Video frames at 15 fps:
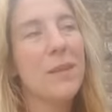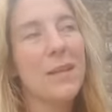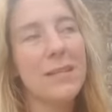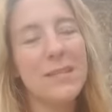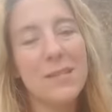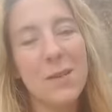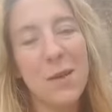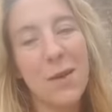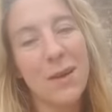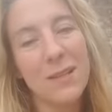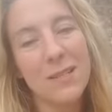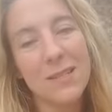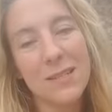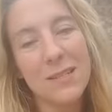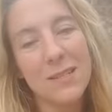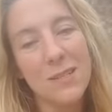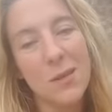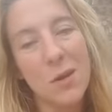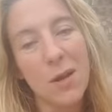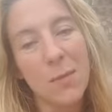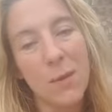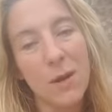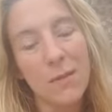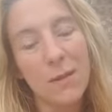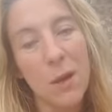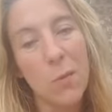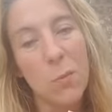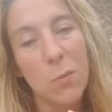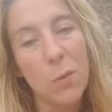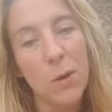It's not about
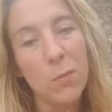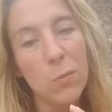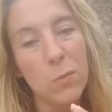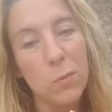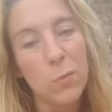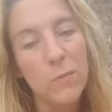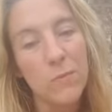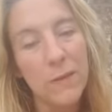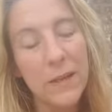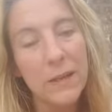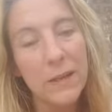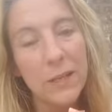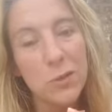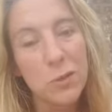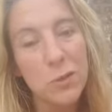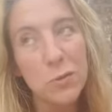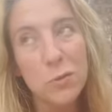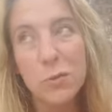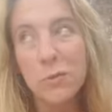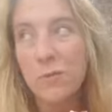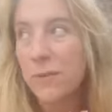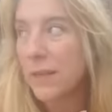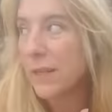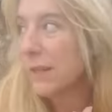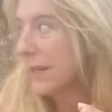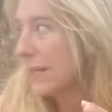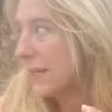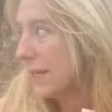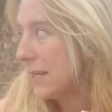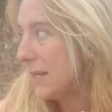that. What feeling, true
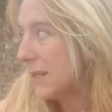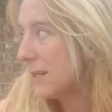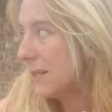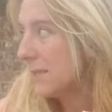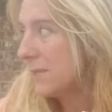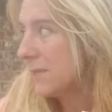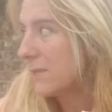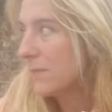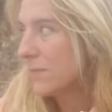feeling is,